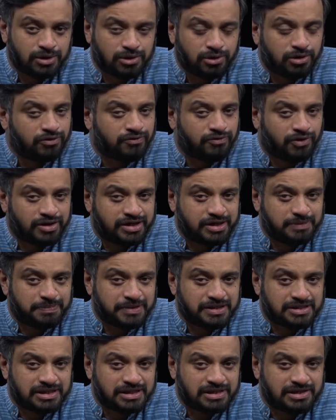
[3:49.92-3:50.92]
Over
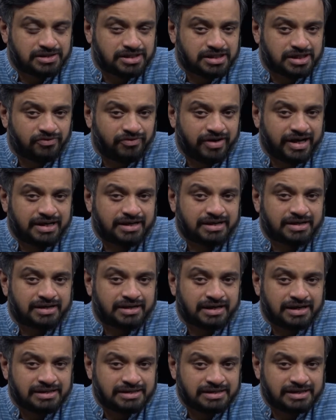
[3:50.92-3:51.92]
40% of surveyed
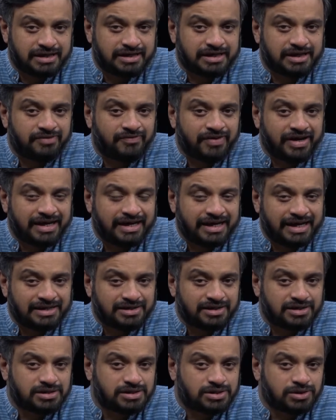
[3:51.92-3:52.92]
considered it very
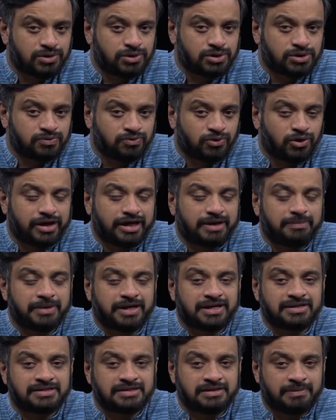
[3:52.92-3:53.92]
dangerous to go to voting
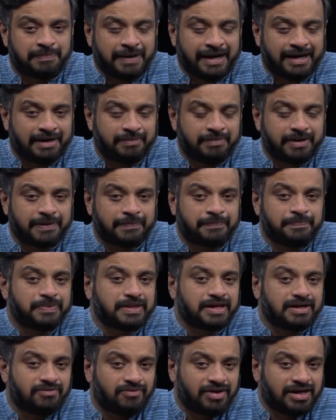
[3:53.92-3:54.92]
because of the pandemic,
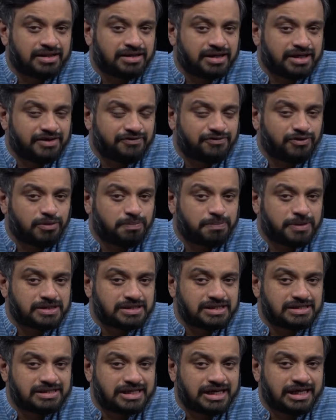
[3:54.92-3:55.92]
while
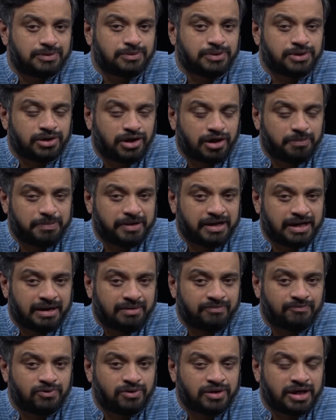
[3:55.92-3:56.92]
34% said it would not be
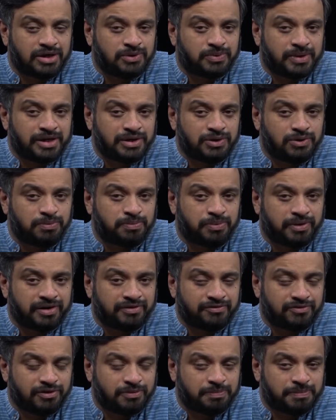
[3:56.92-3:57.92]
harmful and
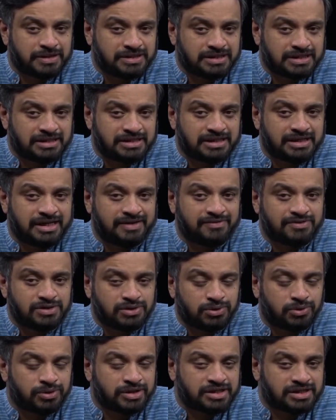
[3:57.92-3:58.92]
22.4% said there was
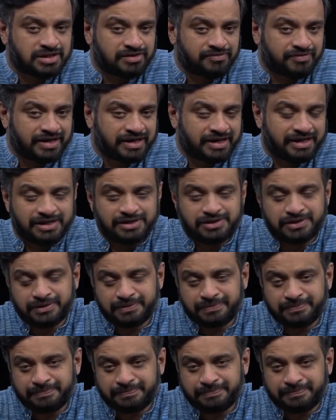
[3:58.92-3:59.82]
no risk of contagion.